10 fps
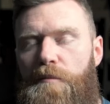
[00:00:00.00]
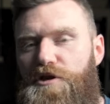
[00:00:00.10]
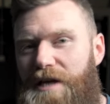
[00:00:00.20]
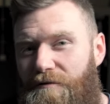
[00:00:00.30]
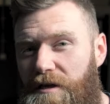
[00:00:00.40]

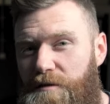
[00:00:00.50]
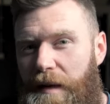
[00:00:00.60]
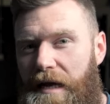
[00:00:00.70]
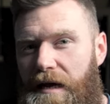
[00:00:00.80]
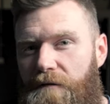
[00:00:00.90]
But generally
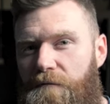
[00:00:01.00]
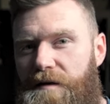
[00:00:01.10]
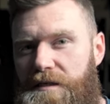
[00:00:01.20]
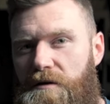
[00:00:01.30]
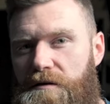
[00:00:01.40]
speaking,
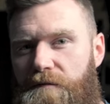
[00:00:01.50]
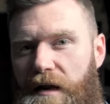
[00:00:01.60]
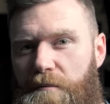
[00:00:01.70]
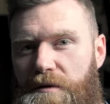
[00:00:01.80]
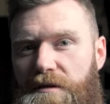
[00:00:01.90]
physical
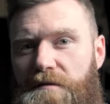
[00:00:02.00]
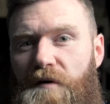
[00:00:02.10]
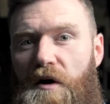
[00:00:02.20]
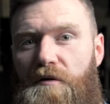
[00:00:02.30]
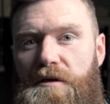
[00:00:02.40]
development as
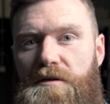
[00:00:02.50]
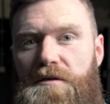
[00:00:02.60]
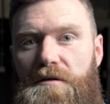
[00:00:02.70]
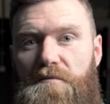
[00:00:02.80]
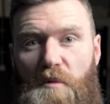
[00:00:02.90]
far
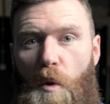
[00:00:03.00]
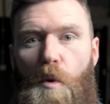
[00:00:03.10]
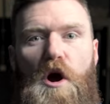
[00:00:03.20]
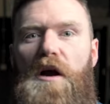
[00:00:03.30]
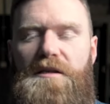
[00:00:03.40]
as
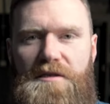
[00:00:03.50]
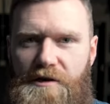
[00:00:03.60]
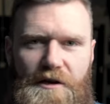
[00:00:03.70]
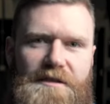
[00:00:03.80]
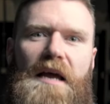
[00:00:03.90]
we're
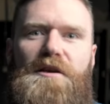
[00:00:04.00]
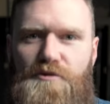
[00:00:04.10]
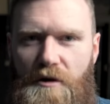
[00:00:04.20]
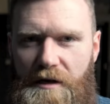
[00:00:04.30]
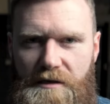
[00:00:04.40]
concerned, Tennis
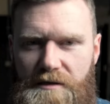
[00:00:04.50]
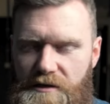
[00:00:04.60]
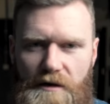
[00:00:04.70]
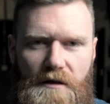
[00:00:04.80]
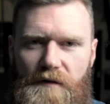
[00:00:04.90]
Strong is
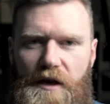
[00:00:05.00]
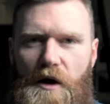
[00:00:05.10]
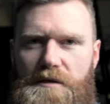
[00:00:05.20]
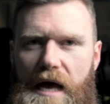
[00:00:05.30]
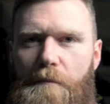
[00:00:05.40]
concerned, and the
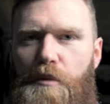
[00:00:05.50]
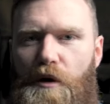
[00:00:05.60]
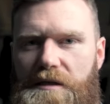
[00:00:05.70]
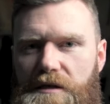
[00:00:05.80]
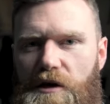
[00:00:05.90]
videos that I'm
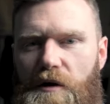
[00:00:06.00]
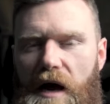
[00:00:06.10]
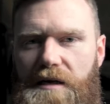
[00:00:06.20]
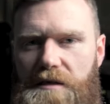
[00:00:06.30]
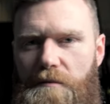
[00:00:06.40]
putting to you
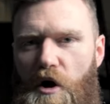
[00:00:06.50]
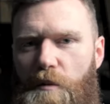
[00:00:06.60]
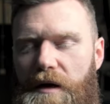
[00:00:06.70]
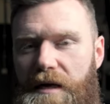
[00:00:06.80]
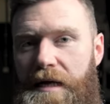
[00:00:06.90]
guys at the
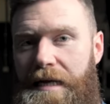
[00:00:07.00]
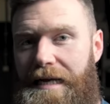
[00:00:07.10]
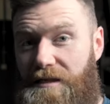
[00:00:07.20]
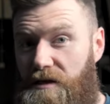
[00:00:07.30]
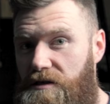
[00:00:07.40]
moment
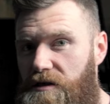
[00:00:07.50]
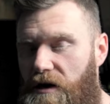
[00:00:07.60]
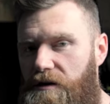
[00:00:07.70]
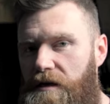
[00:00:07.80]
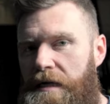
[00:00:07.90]
is
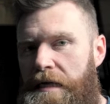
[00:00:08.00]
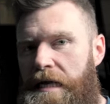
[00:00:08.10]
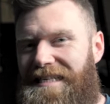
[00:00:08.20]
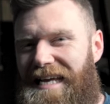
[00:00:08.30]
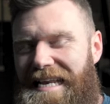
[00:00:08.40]
concerned,
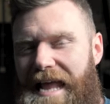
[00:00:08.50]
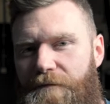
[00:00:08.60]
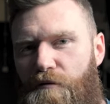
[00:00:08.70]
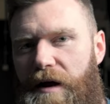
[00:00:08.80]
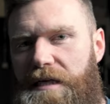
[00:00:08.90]
is that he
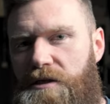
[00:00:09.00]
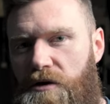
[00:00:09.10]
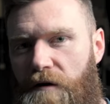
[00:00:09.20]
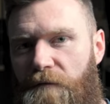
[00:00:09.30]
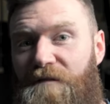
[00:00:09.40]
never really
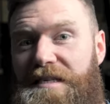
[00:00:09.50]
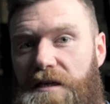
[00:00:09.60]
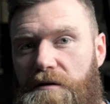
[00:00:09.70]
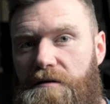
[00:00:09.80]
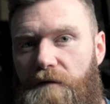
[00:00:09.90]
took
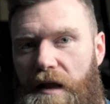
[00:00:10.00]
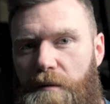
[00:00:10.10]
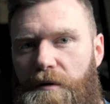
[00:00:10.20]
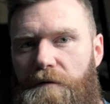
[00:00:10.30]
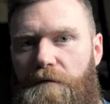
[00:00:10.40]
physical
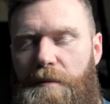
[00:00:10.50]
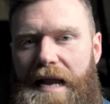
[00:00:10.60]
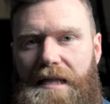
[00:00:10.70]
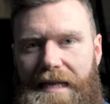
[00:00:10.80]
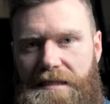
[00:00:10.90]
development from
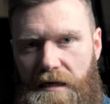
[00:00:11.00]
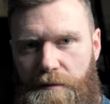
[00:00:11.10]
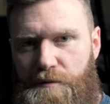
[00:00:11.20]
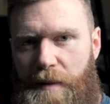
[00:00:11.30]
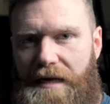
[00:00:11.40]
an athletic
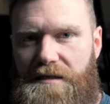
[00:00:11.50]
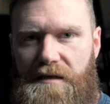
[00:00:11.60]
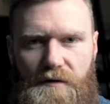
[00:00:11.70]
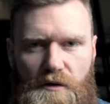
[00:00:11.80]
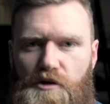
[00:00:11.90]

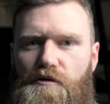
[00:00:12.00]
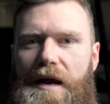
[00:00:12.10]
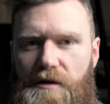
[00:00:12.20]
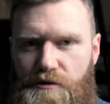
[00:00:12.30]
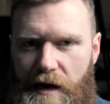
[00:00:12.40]
perspective, you know, strength